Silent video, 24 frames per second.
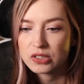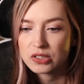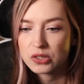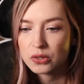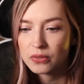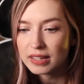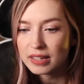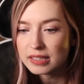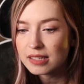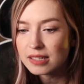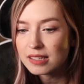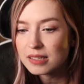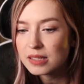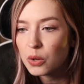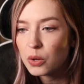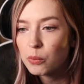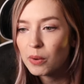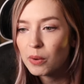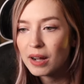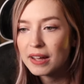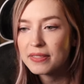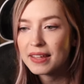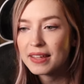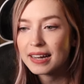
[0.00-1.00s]
So this is the
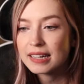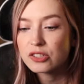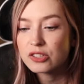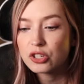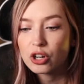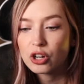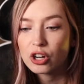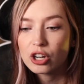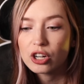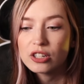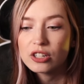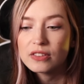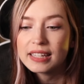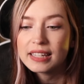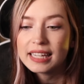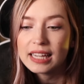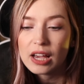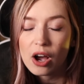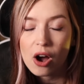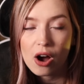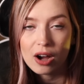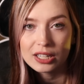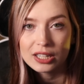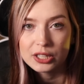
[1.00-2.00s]
one that is currently
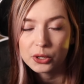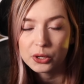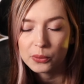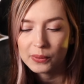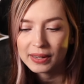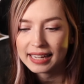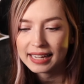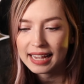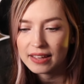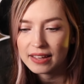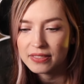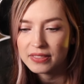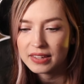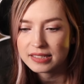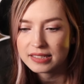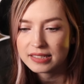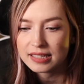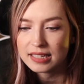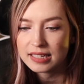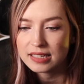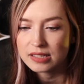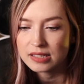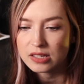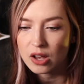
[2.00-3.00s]
ongoing, and this
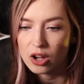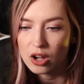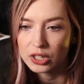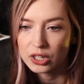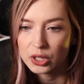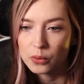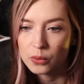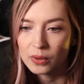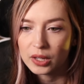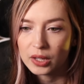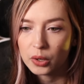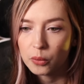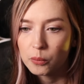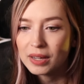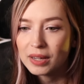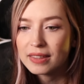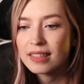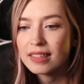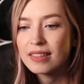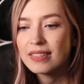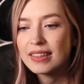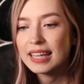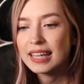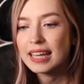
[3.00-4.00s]
is ongoing
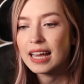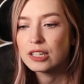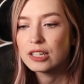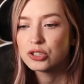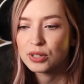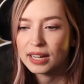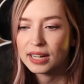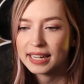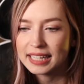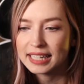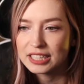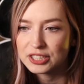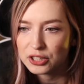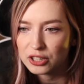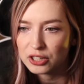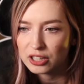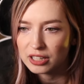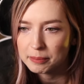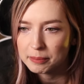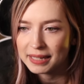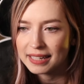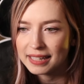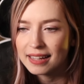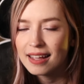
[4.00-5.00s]
with the Dragon
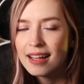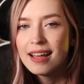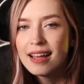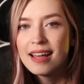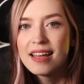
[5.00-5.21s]
Tournament.